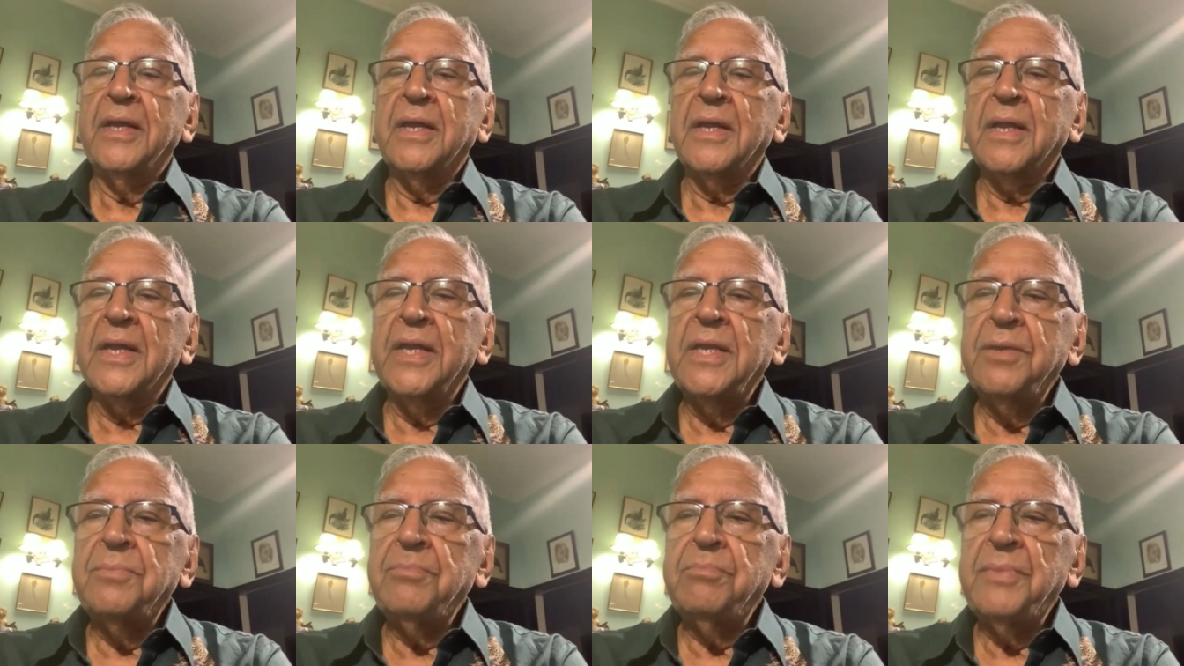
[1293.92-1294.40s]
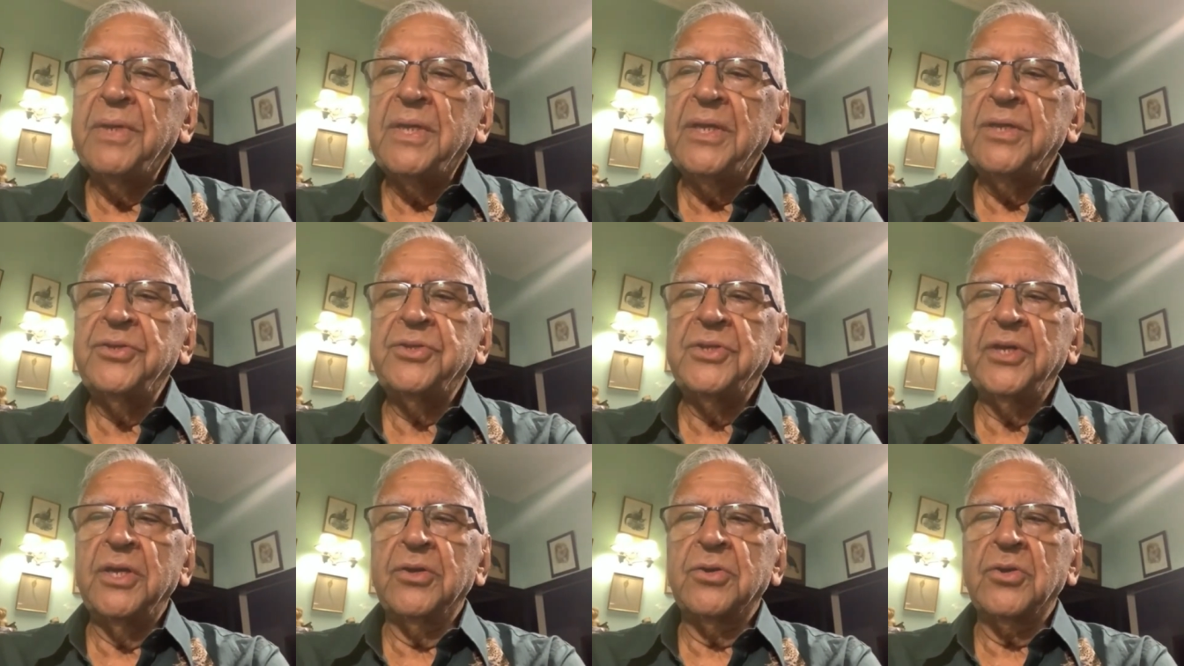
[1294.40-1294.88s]

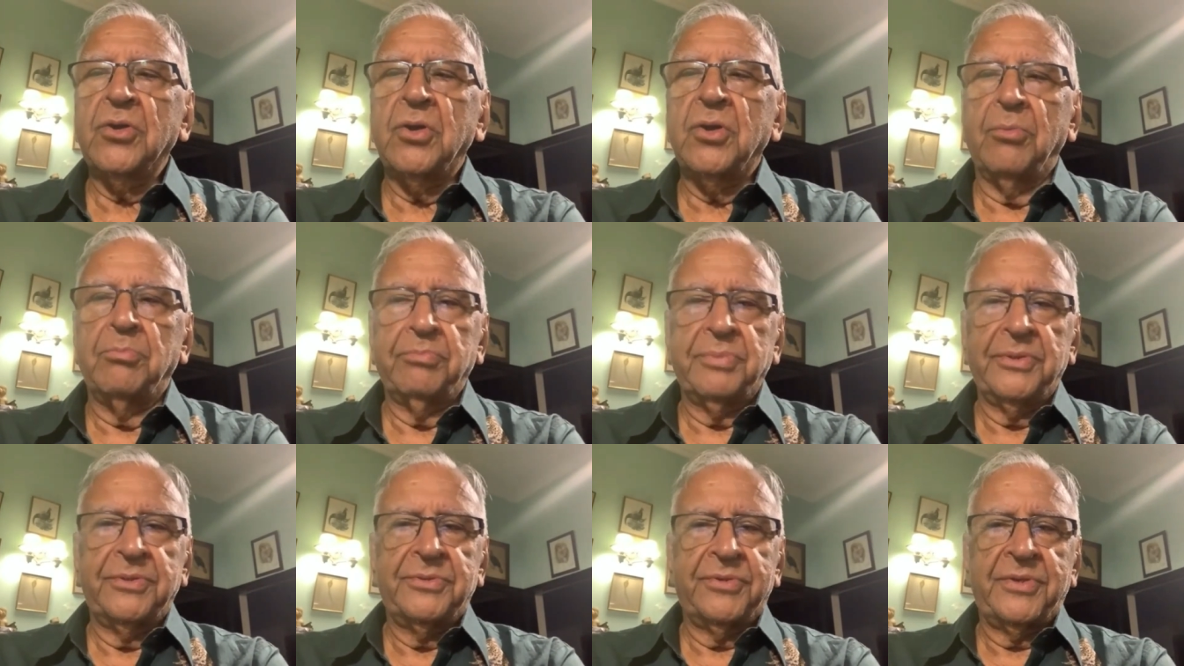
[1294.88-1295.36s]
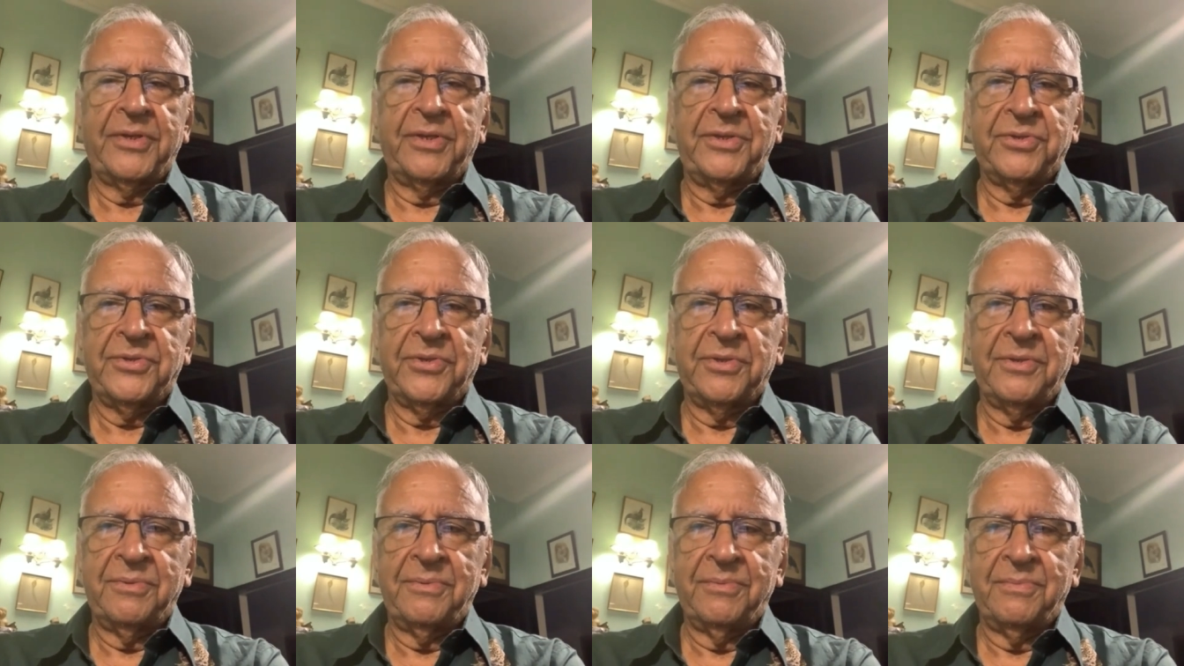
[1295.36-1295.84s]
immediate
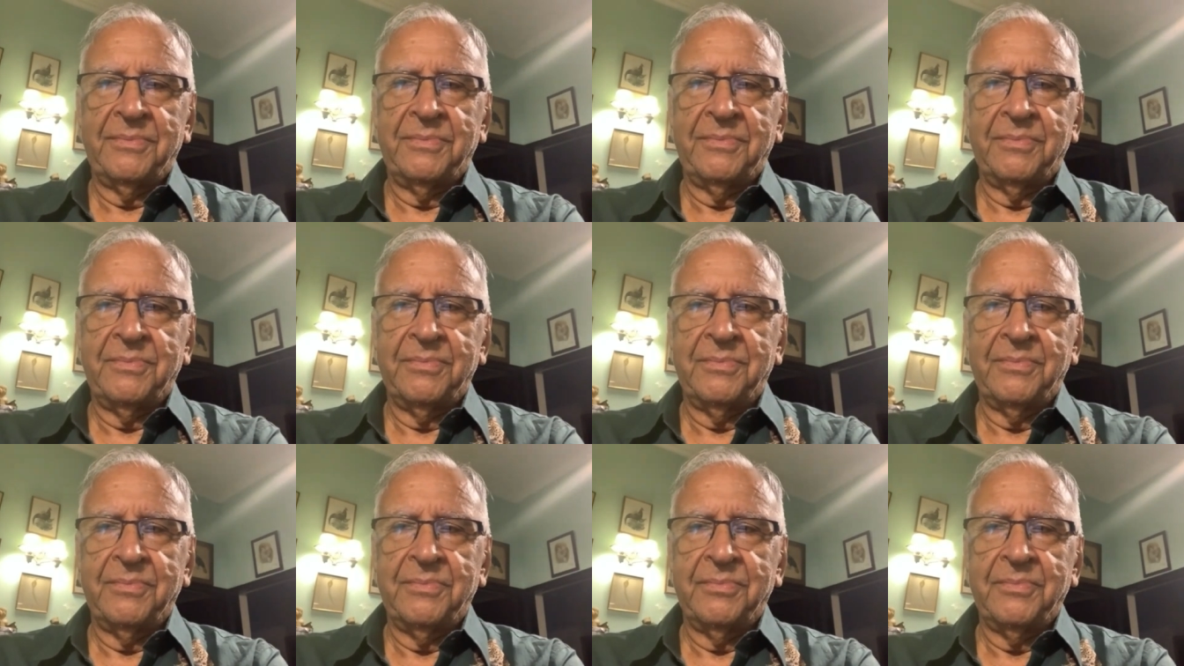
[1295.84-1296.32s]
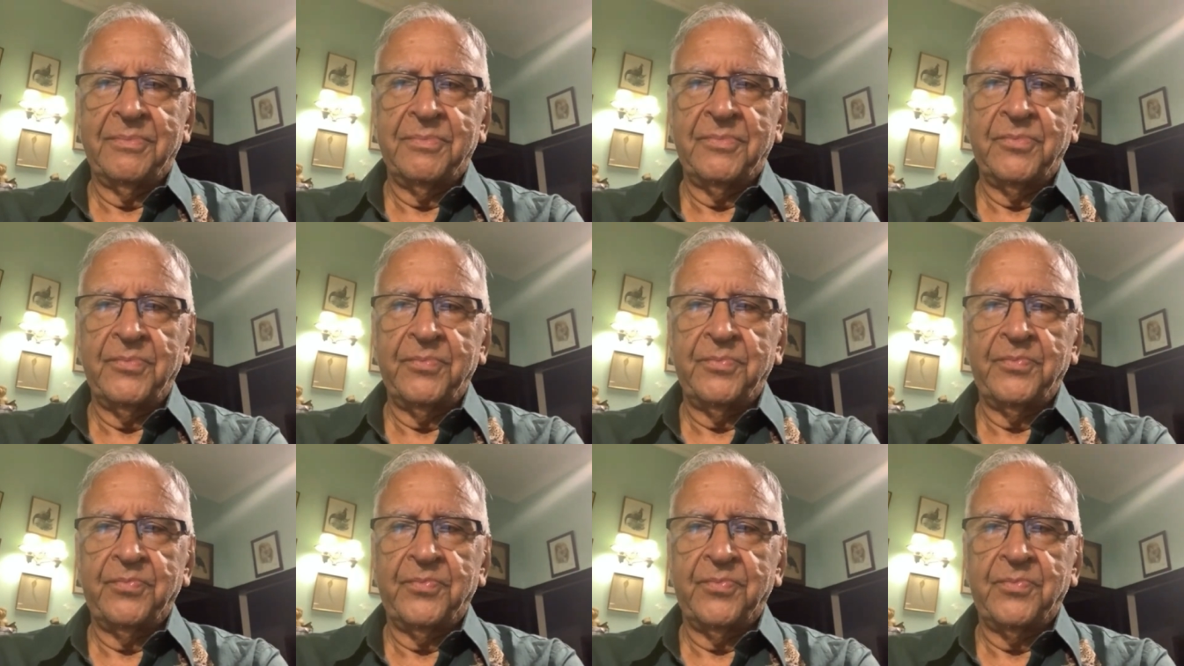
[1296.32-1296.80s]
compensation
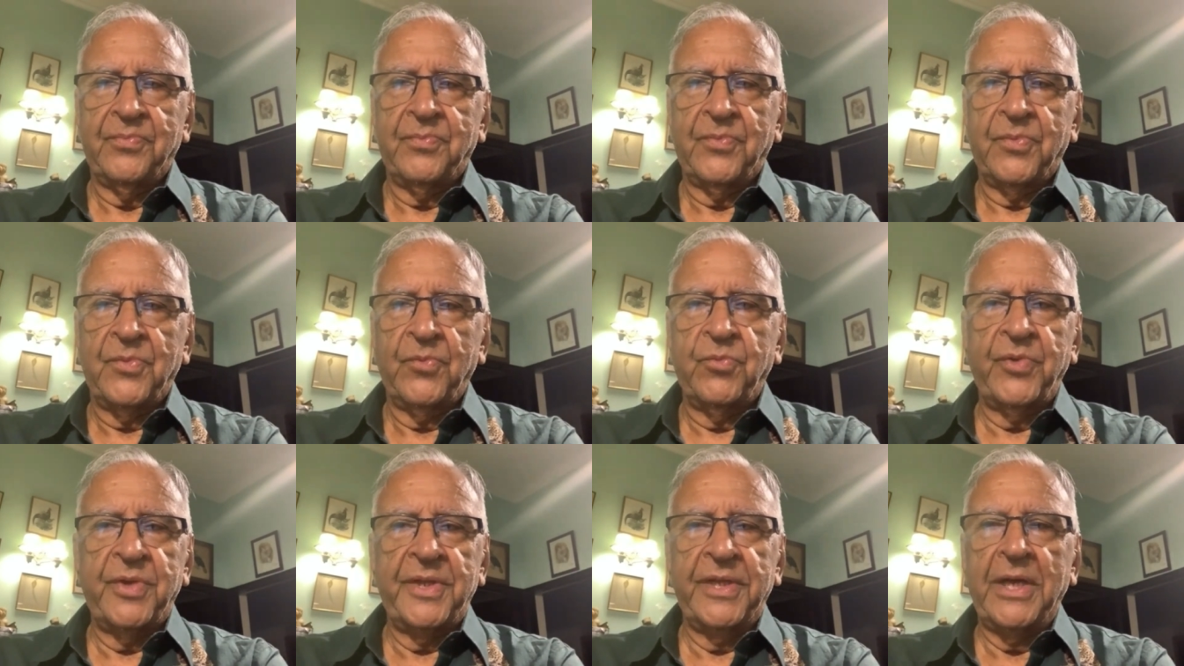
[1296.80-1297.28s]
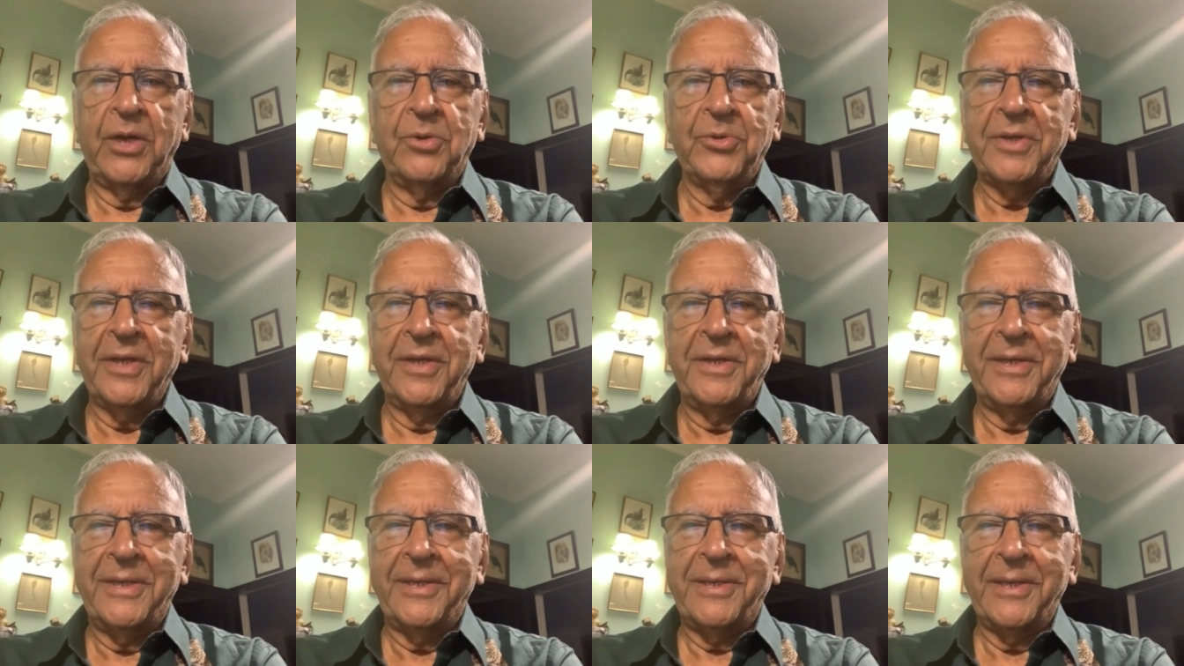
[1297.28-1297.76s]
hmm. without
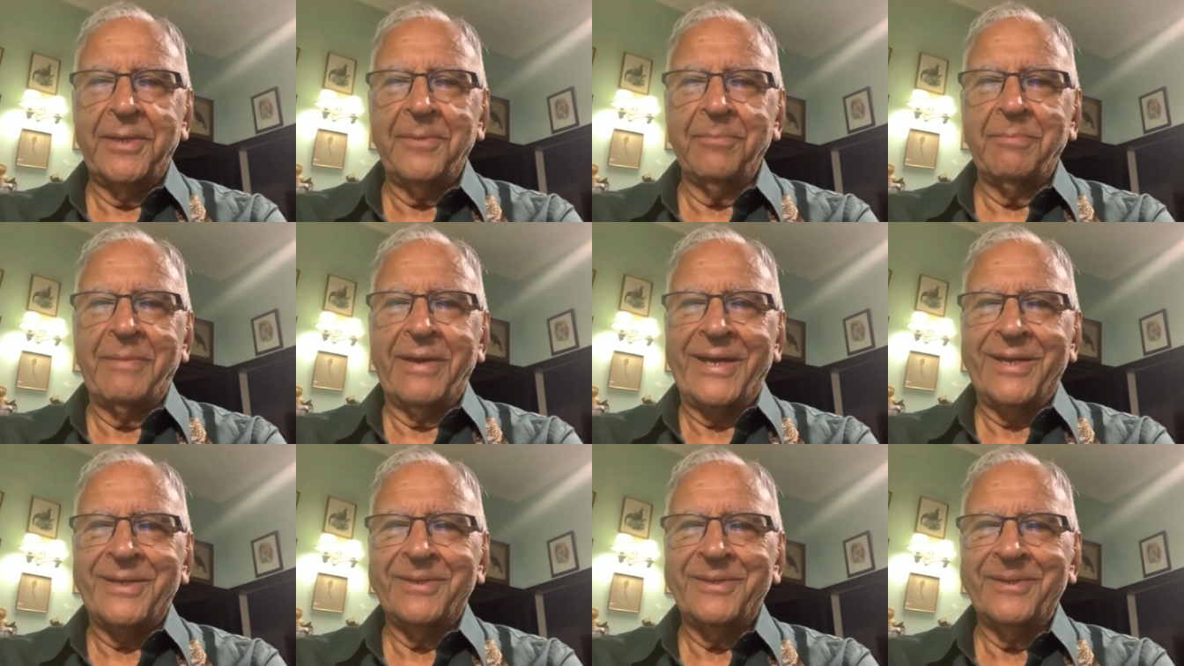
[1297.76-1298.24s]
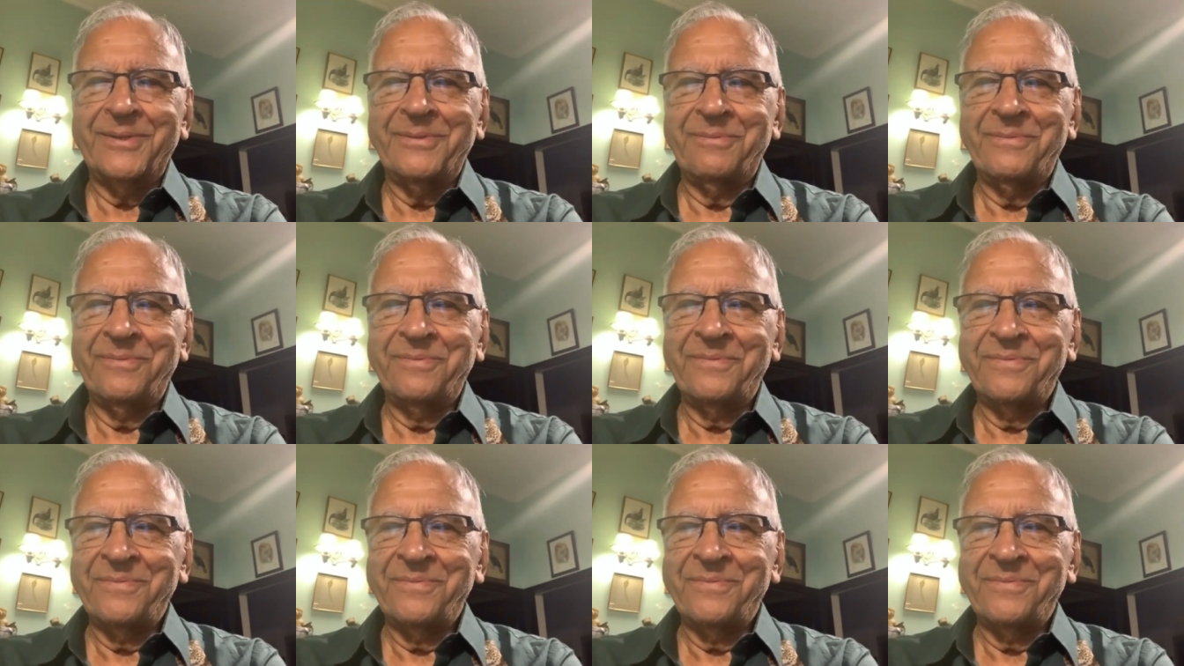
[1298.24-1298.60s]
any kickbacks.